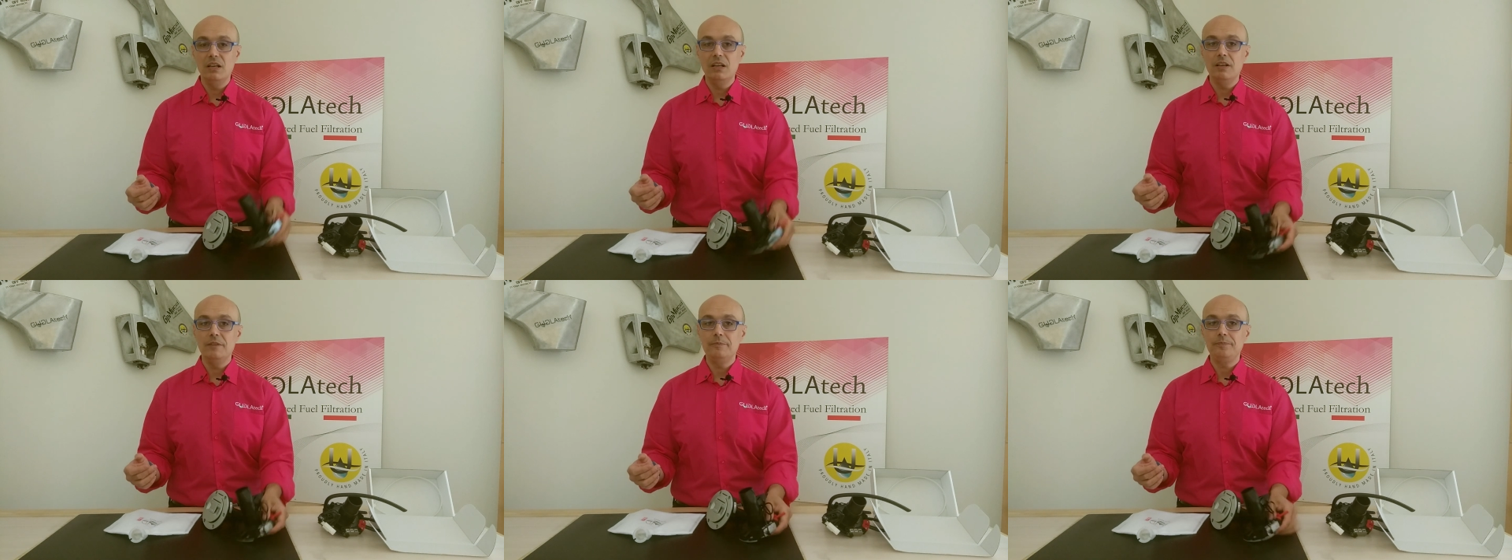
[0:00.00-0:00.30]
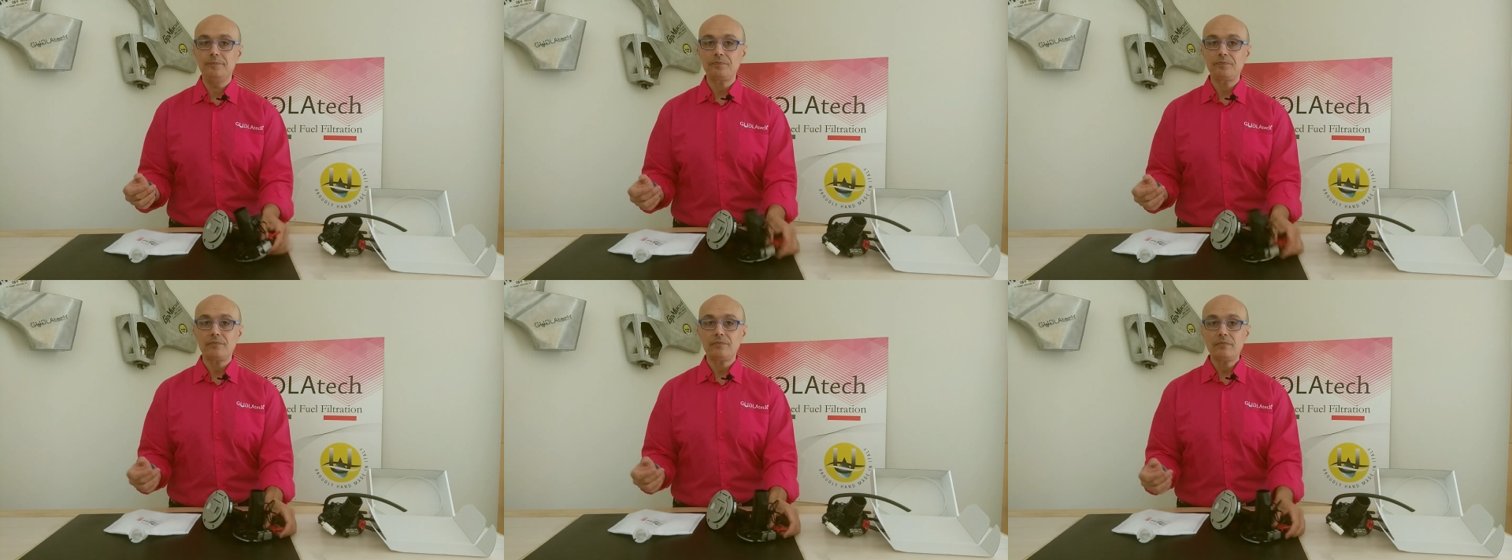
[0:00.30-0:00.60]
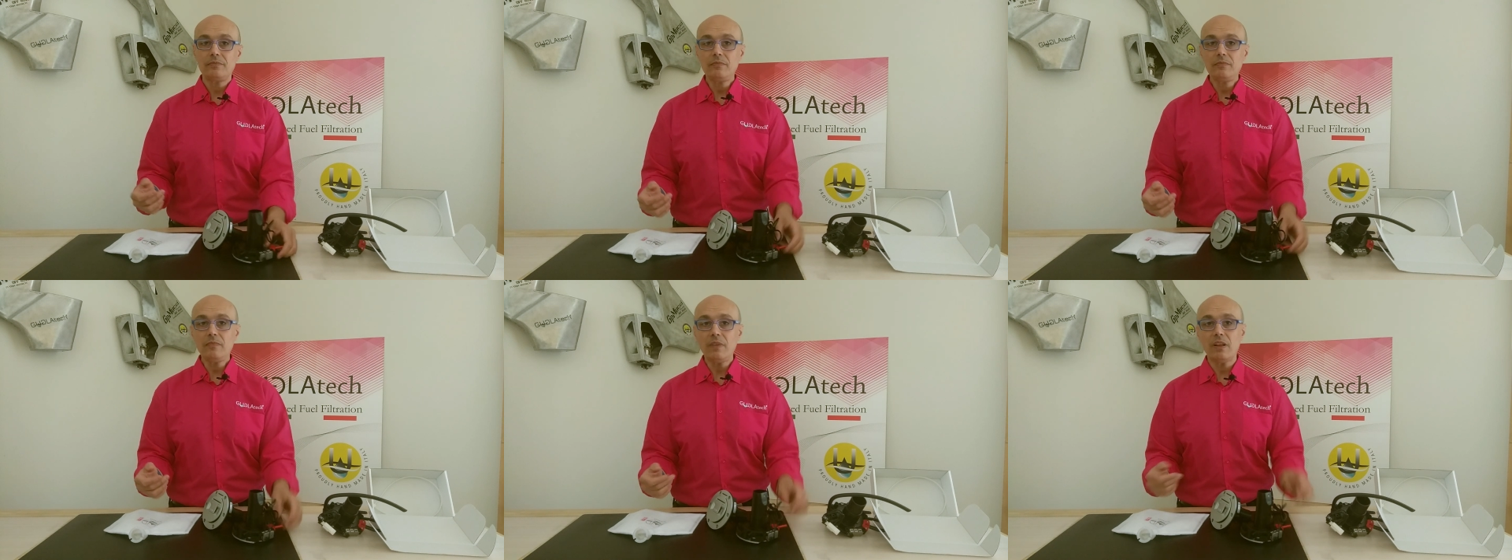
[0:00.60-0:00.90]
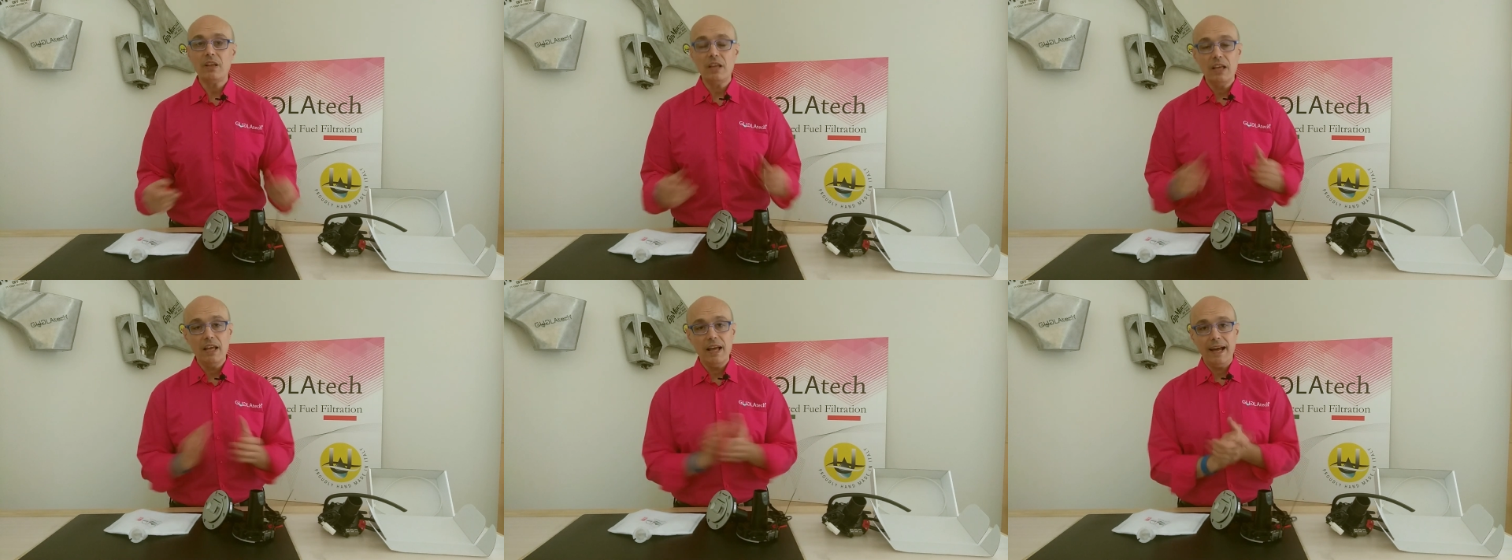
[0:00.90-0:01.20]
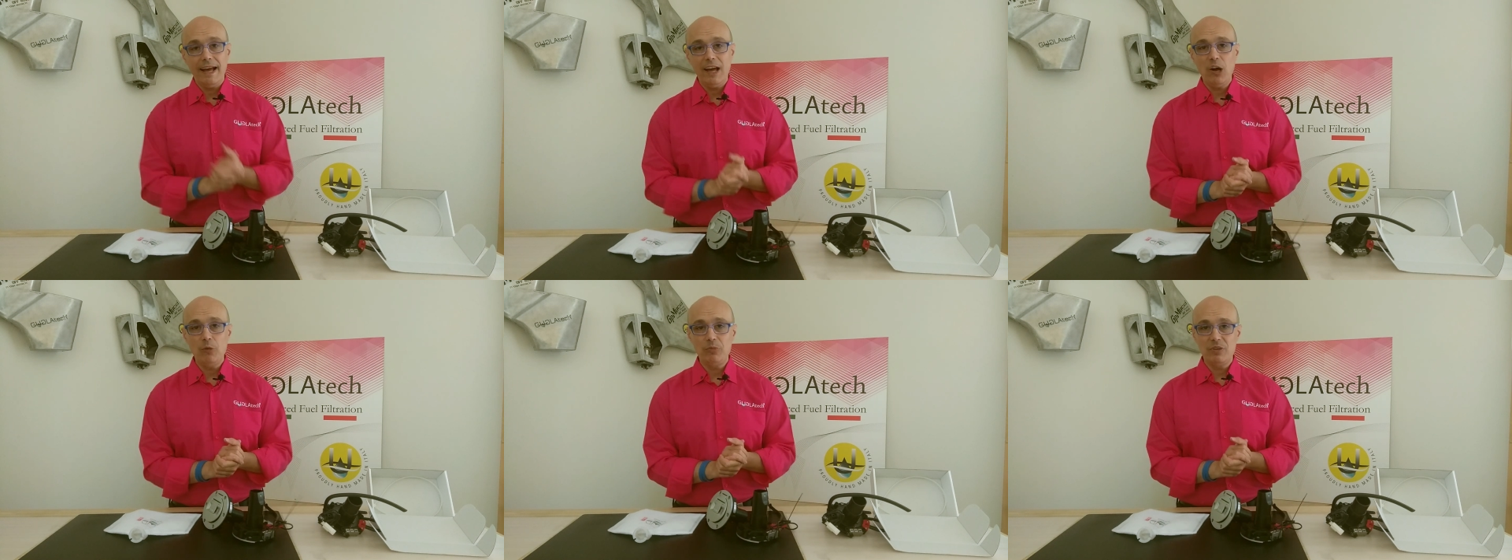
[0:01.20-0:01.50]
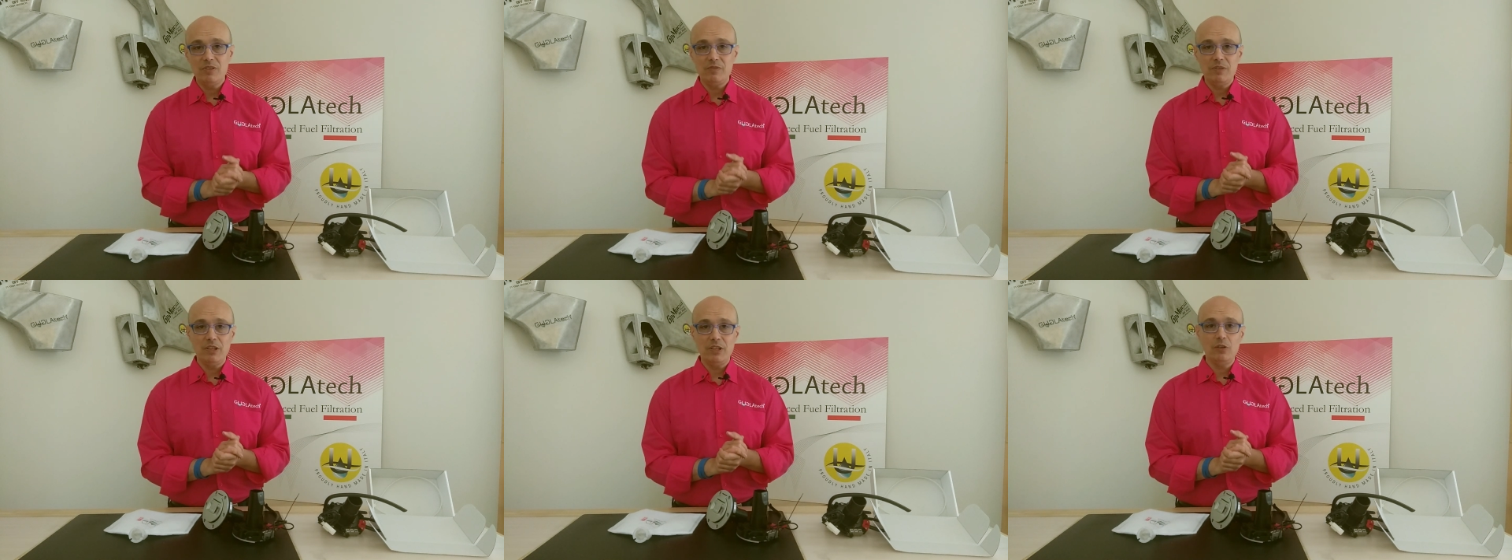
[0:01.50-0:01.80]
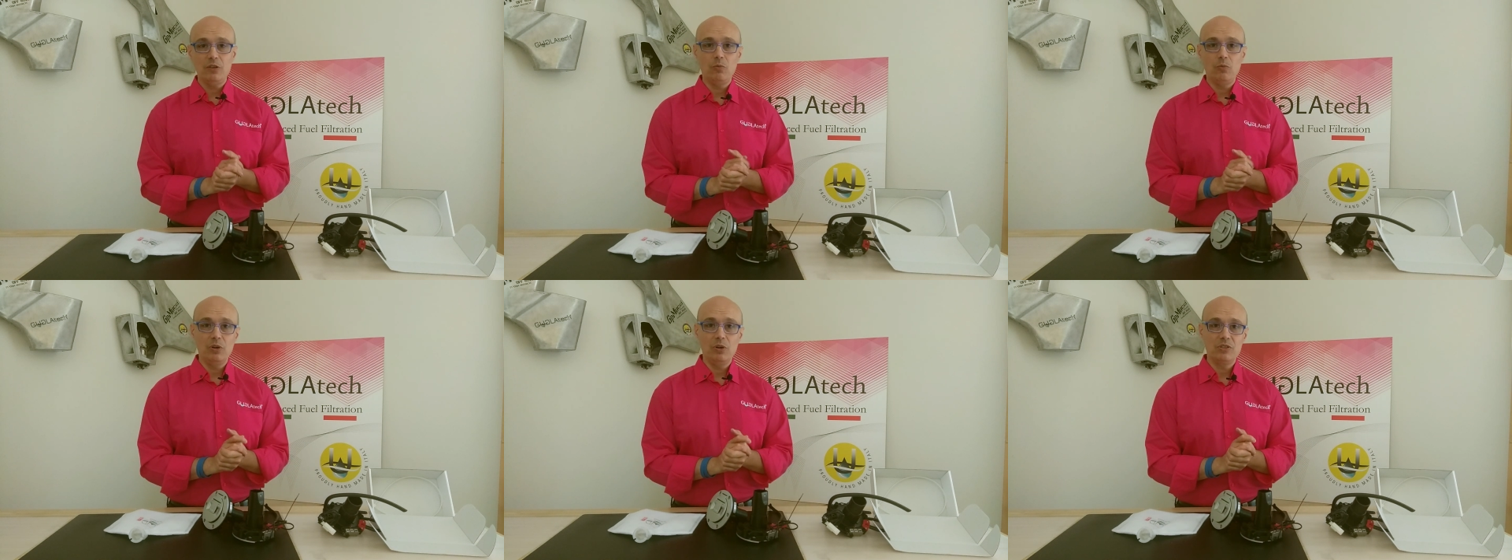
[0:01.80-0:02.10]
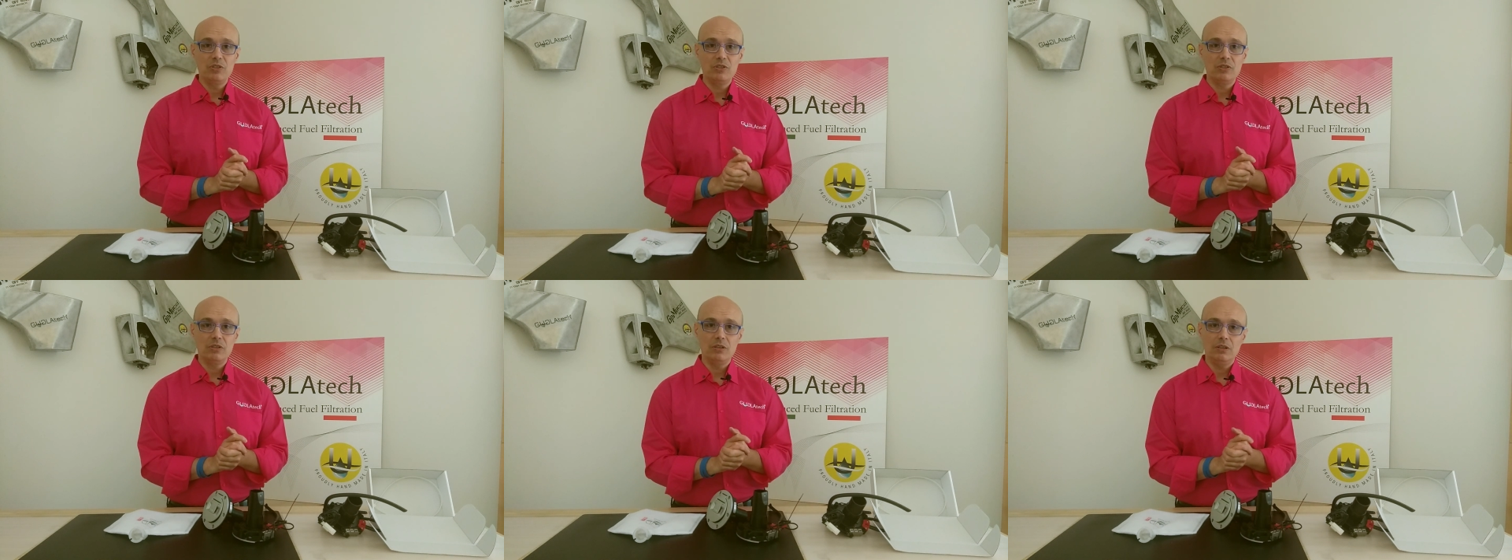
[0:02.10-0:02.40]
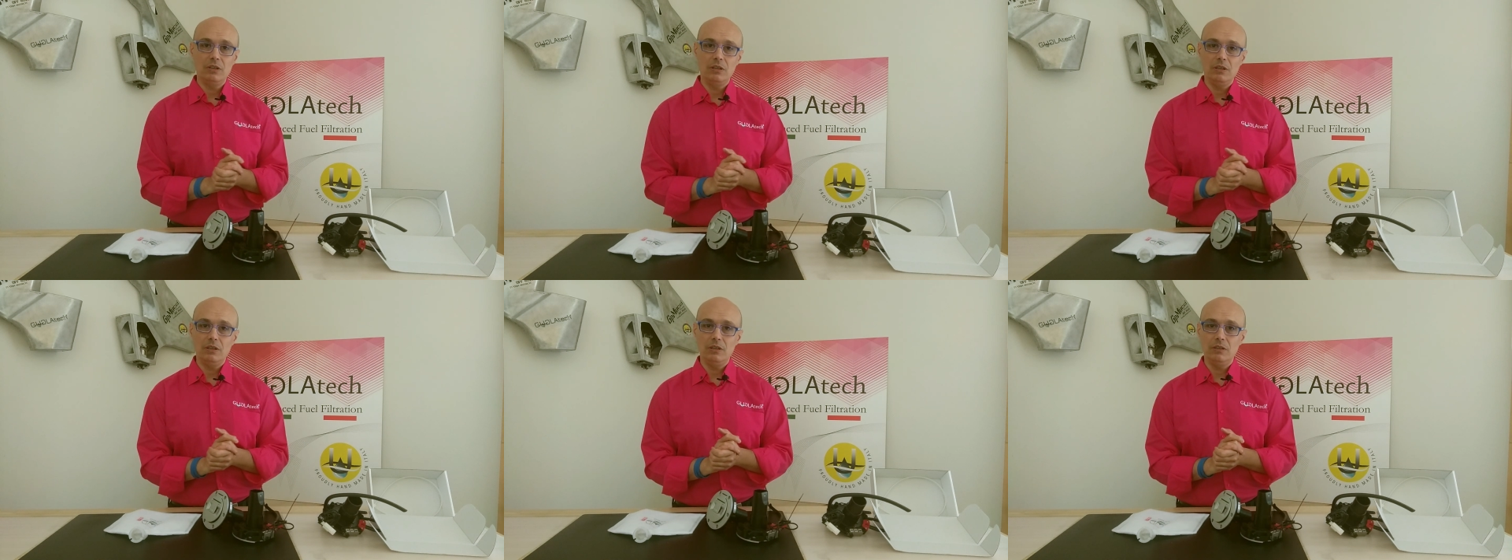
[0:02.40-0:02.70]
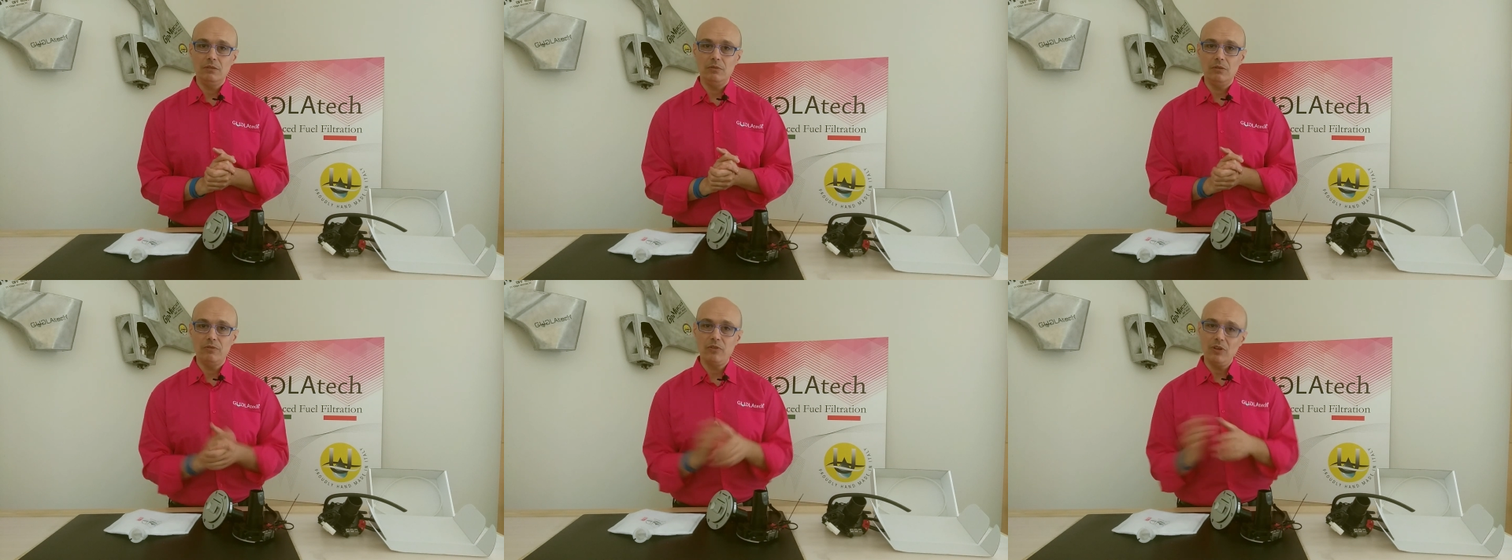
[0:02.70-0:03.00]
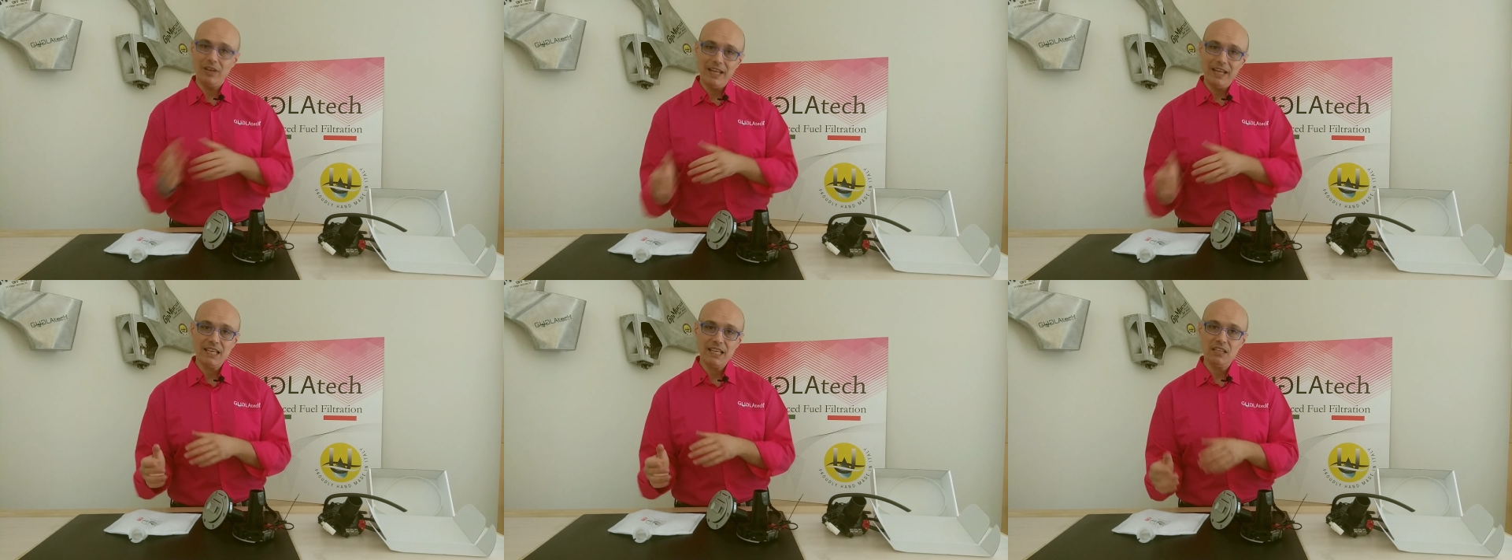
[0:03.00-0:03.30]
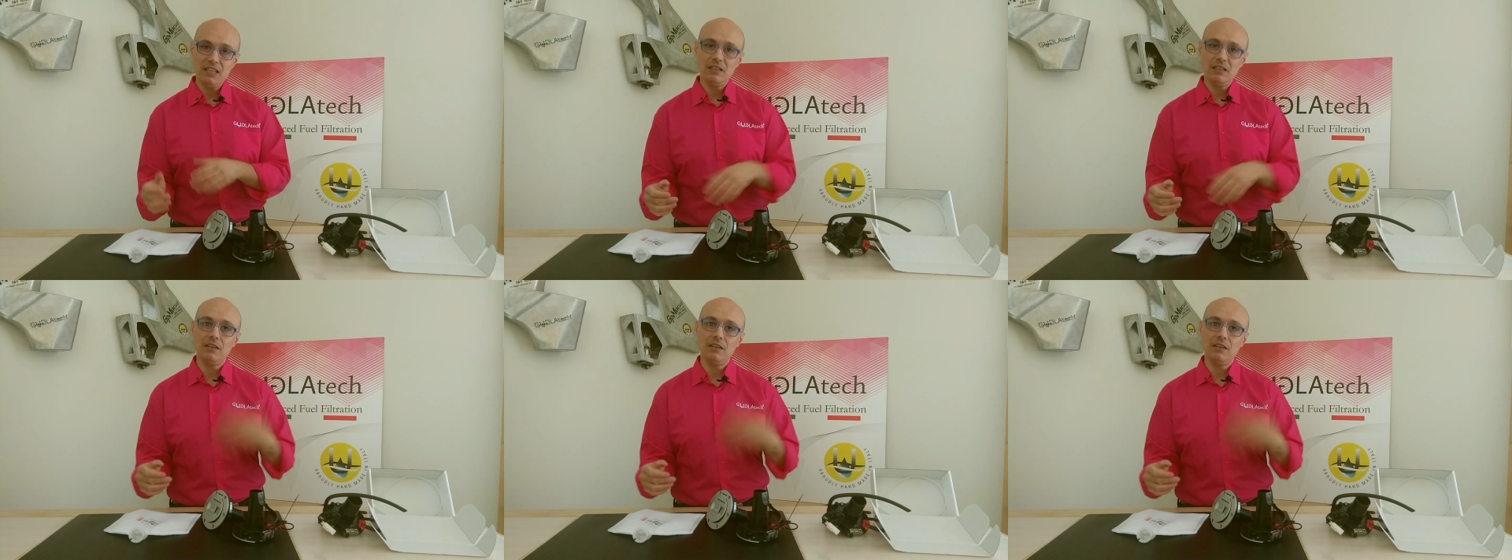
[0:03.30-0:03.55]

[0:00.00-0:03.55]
I hope this video was of your liking.